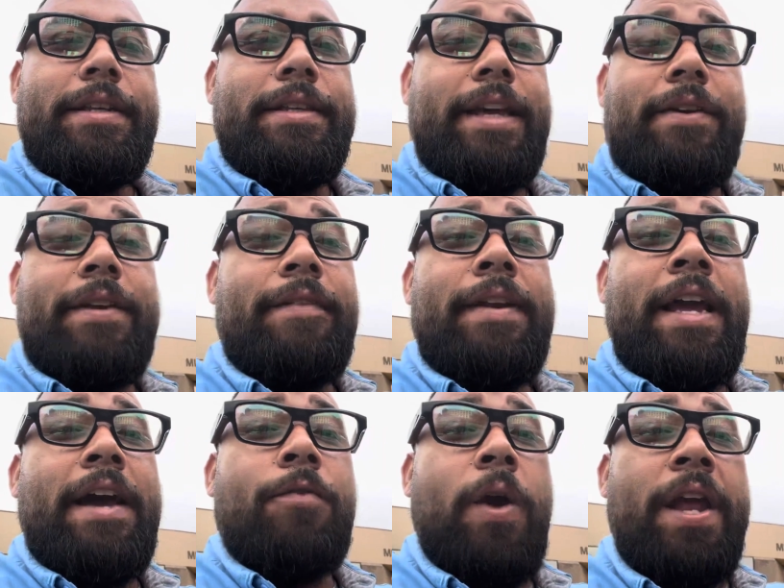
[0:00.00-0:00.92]
They don't even
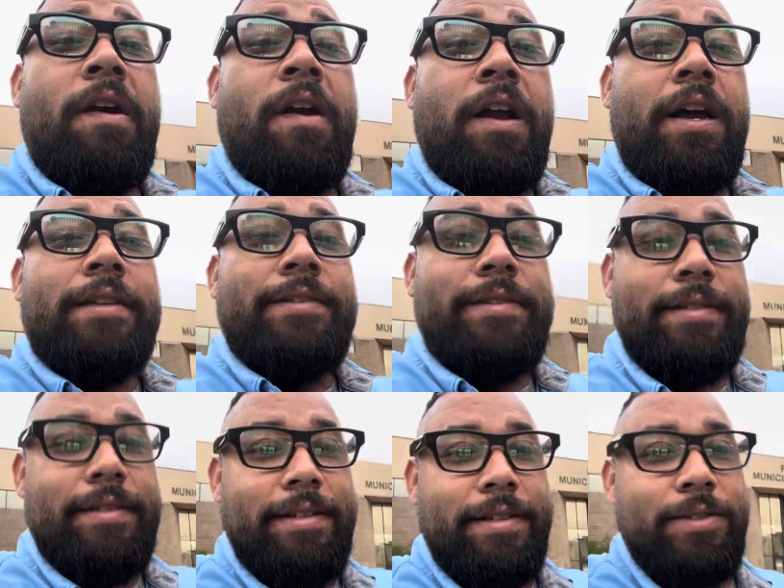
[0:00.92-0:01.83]
have radar
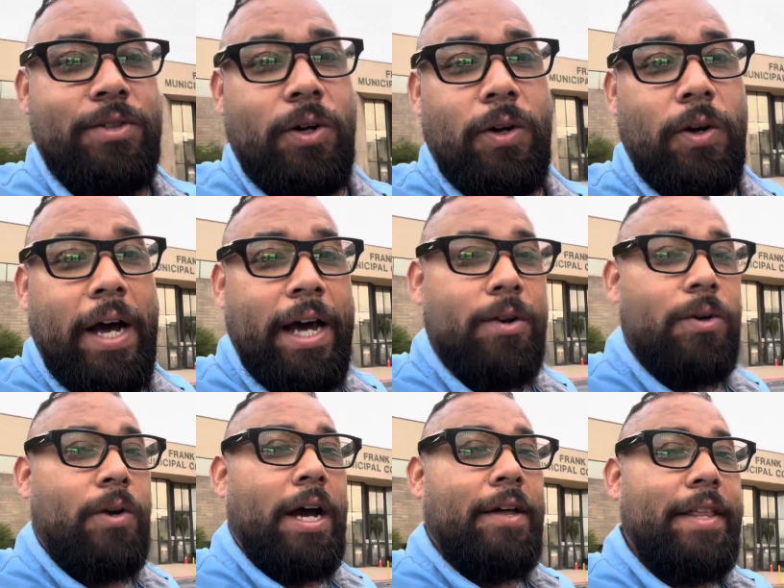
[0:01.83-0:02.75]
guns. So I don't
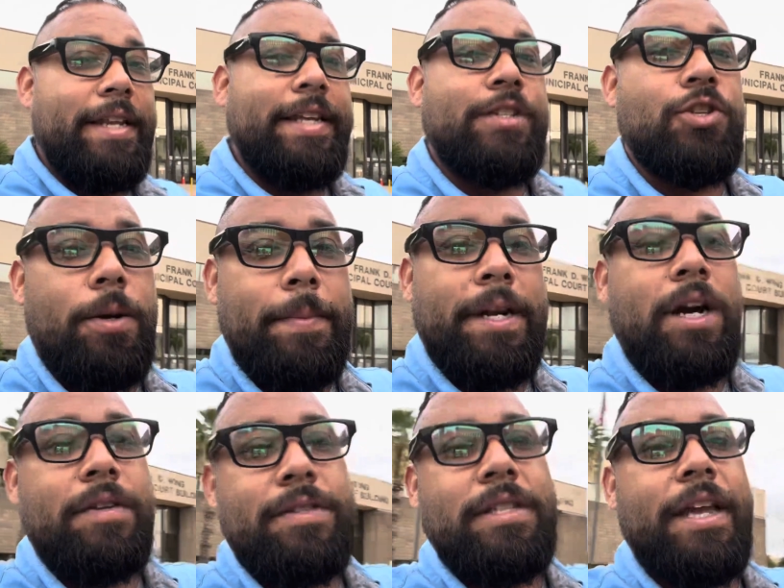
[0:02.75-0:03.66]
know how they determine
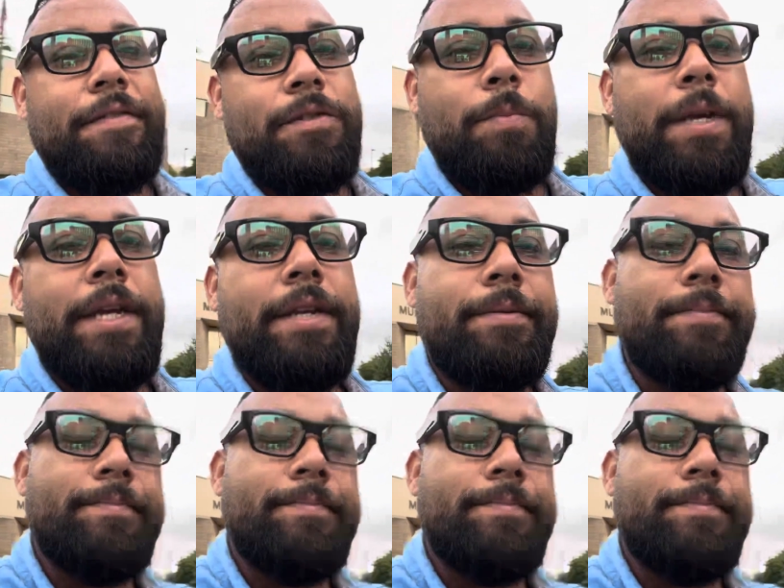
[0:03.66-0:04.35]
unsafe speed.